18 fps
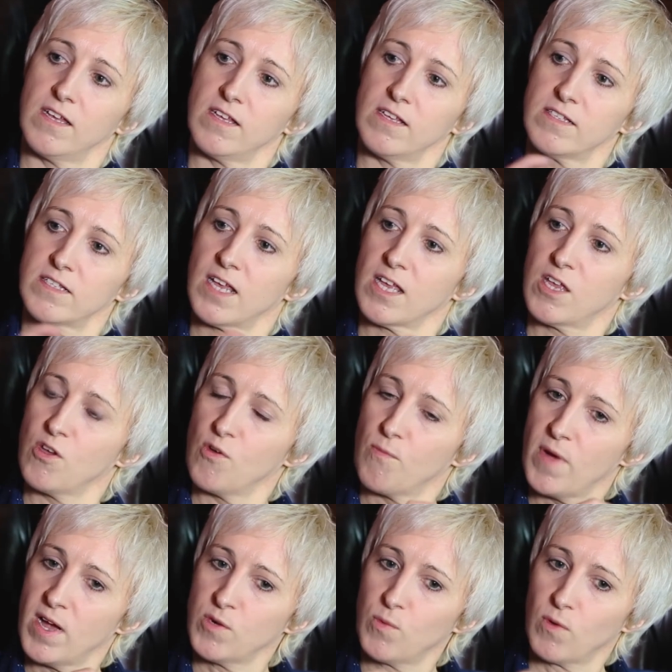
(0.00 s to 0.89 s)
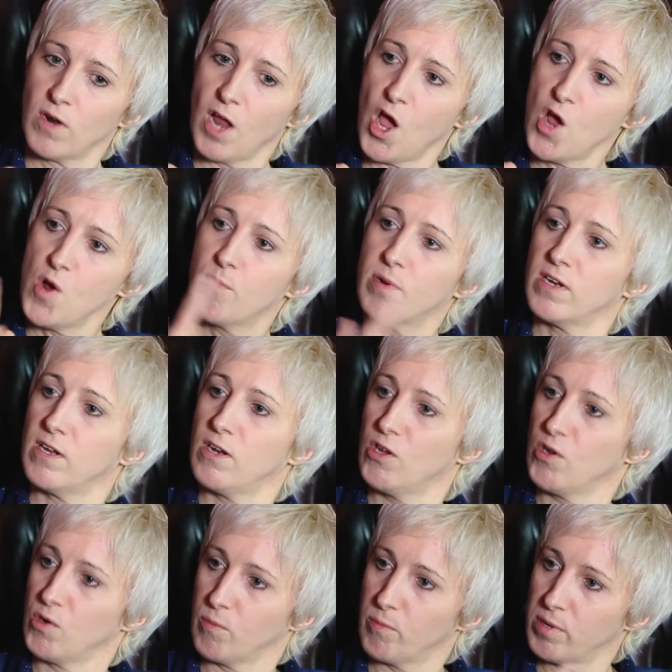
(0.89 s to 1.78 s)
It's like your mind will open a
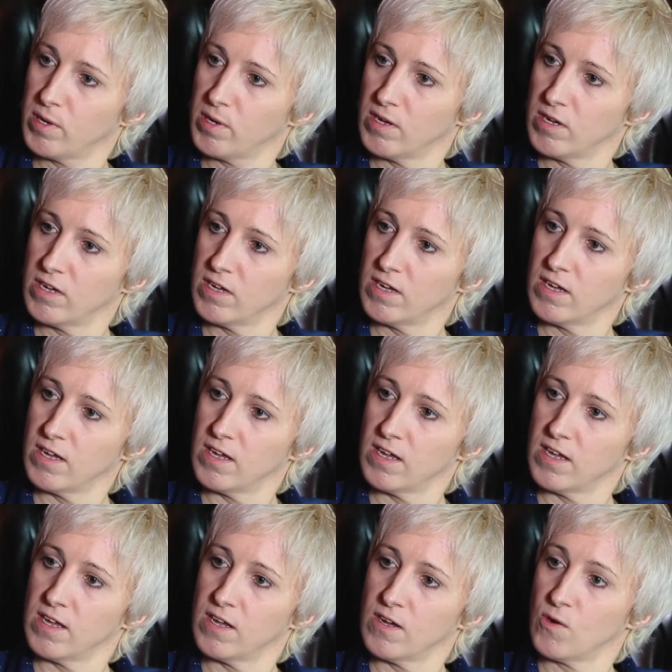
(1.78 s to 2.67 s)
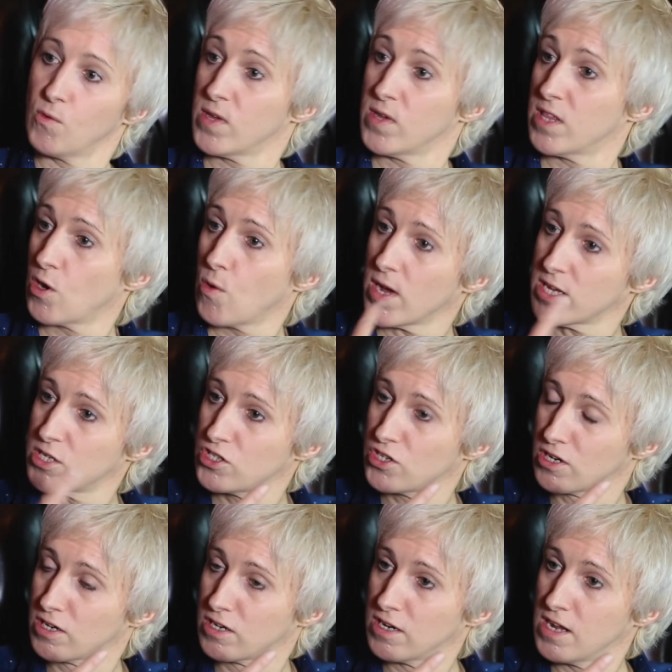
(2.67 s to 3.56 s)
loop with a
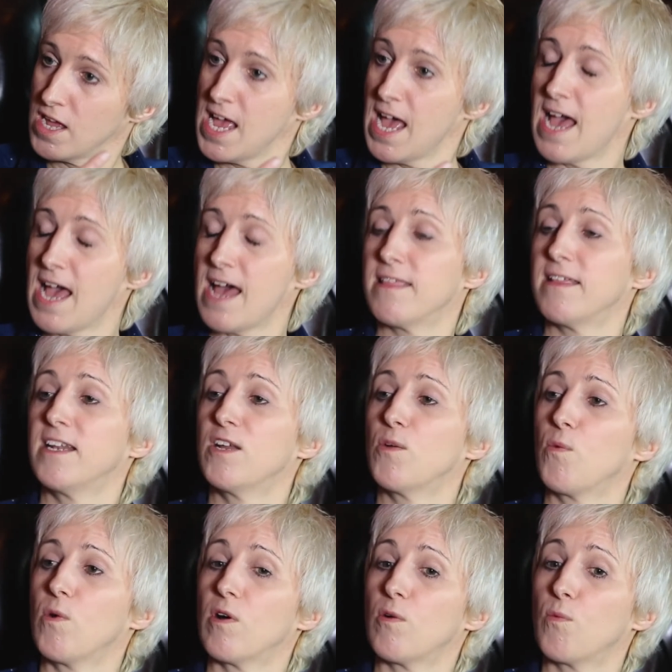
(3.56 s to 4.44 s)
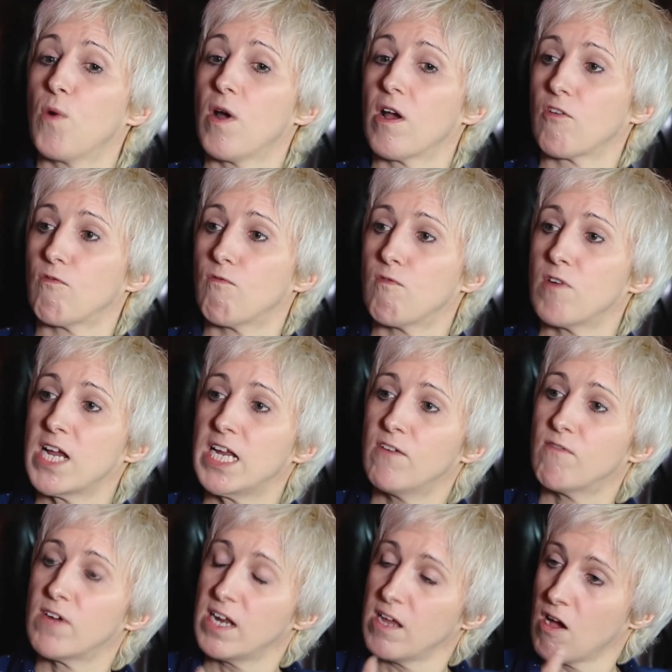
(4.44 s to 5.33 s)
question, and then it will work
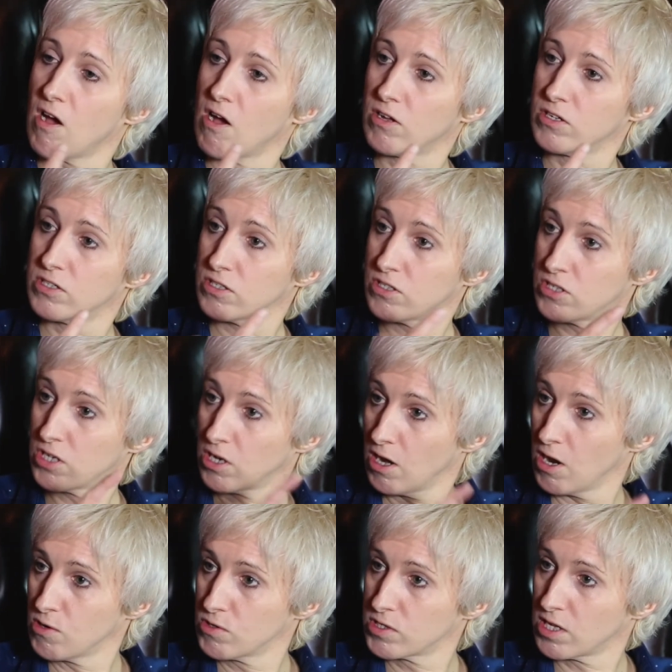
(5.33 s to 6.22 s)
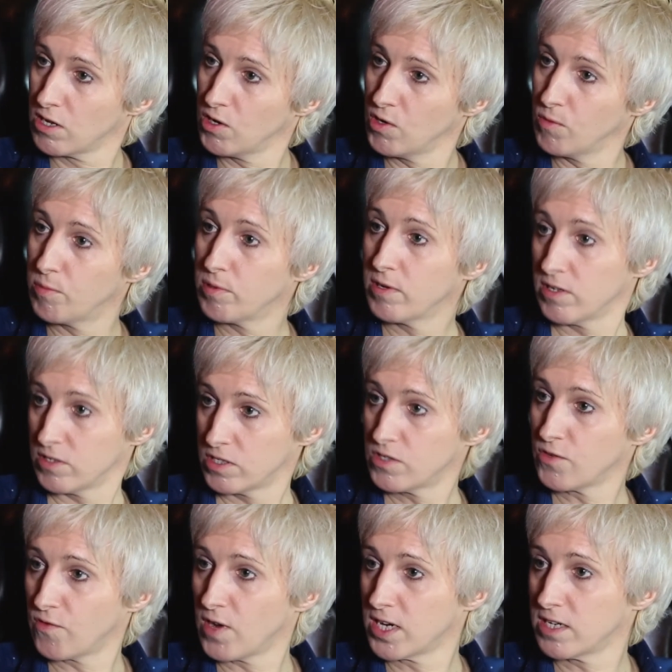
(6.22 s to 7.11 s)
really, really hard to close the loop
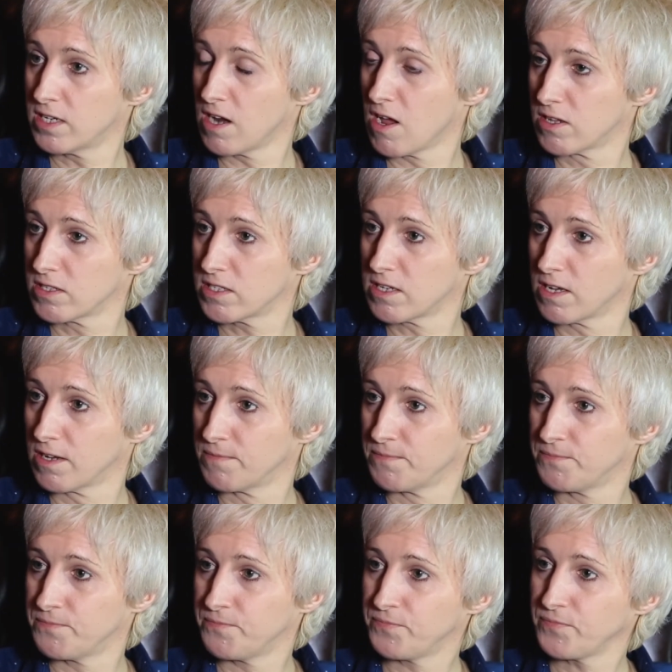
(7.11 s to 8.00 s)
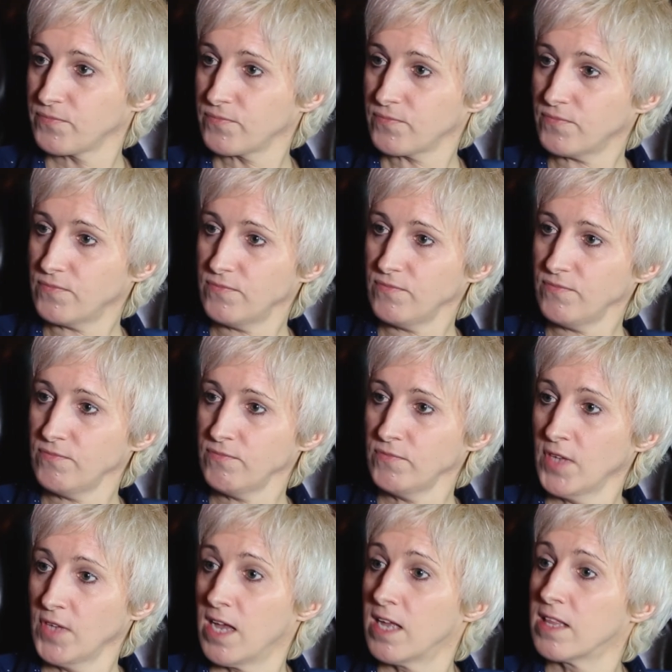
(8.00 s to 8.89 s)
to find an answer.
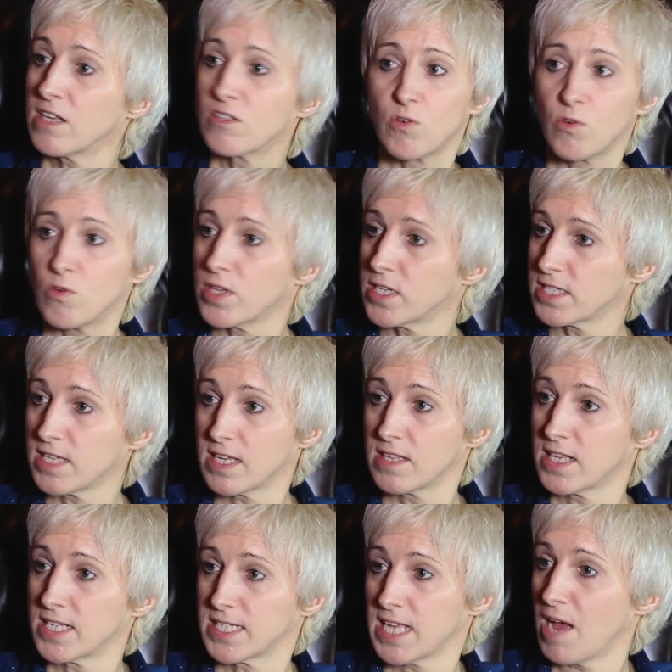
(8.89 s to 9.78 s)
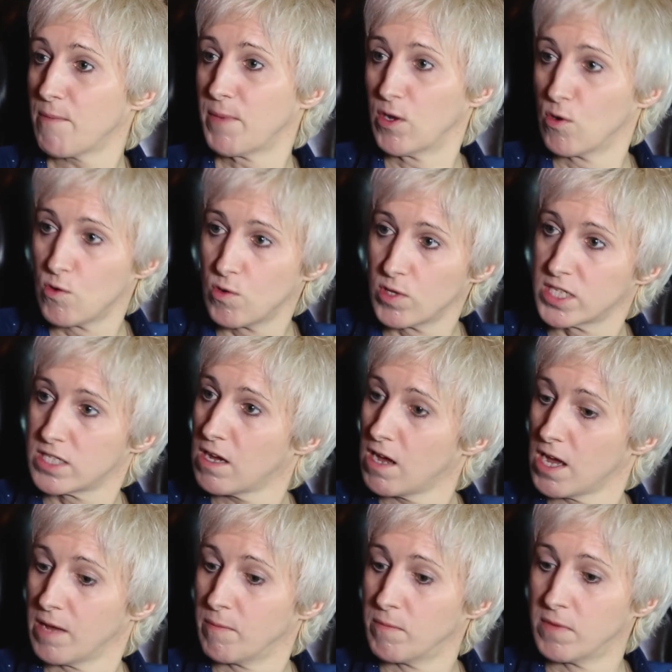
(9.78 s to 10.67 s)
And that's all that's happening all the
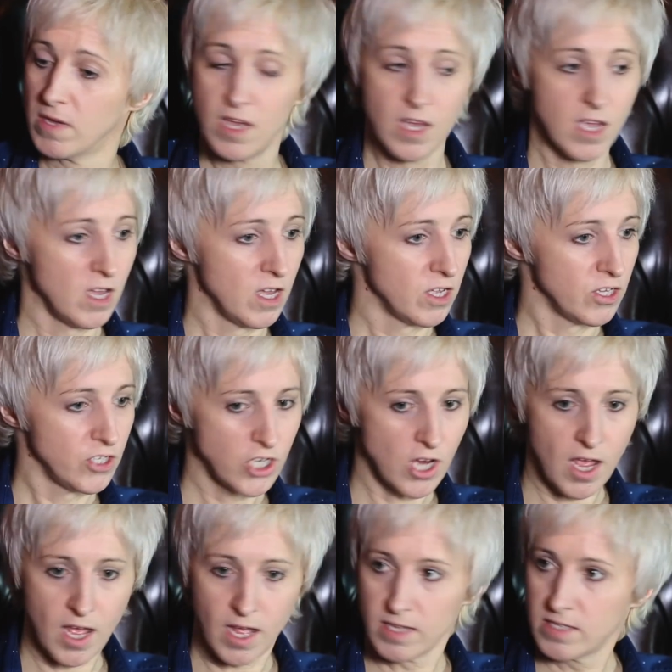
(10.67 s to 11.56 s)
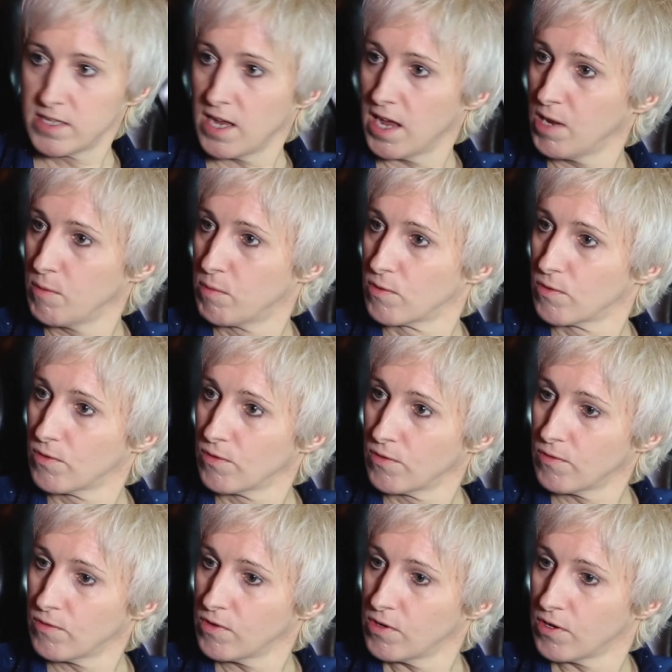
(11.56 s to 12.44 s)
time. Chair, table,
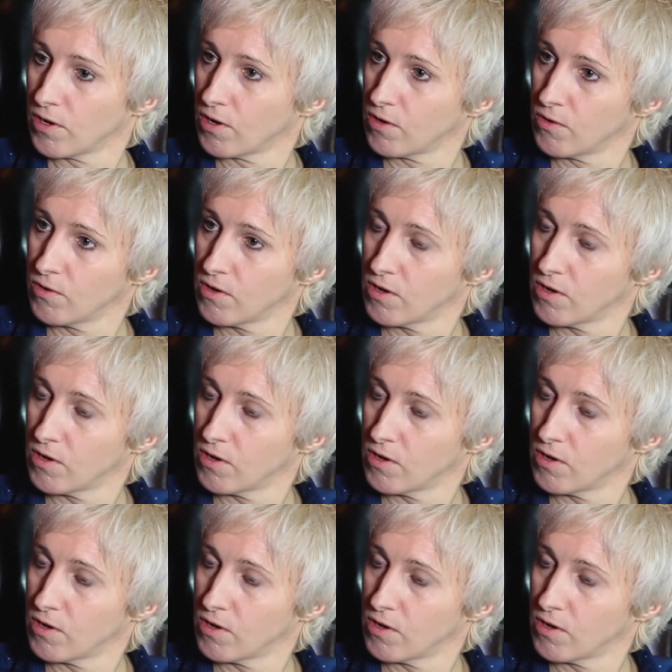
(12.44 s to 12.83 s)
you know,